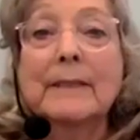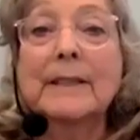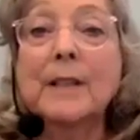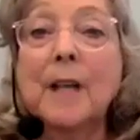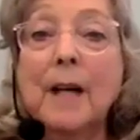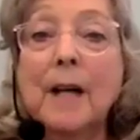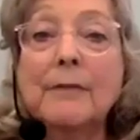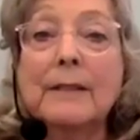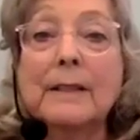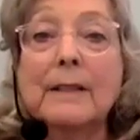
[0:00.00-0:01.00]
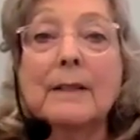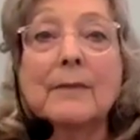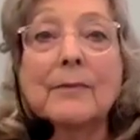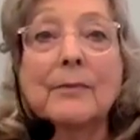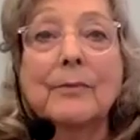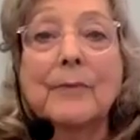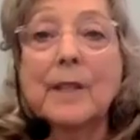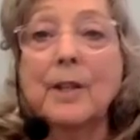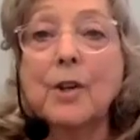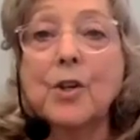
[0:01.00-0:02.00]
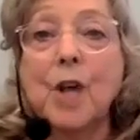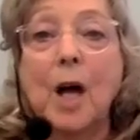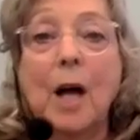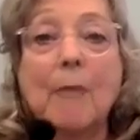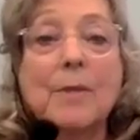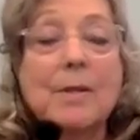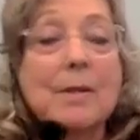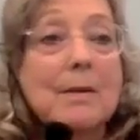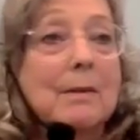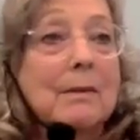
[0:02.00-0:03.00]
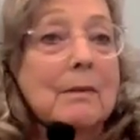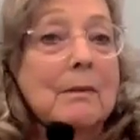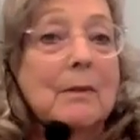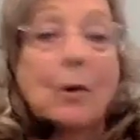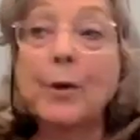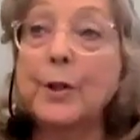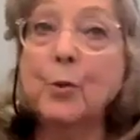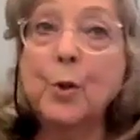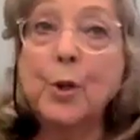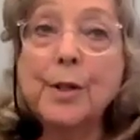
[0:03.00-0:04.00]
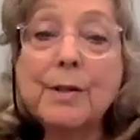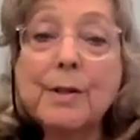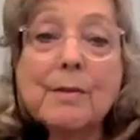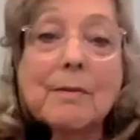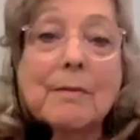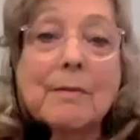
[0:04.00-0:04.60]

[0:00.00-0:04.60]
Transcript: in conflict, in our jobs, or in the woods.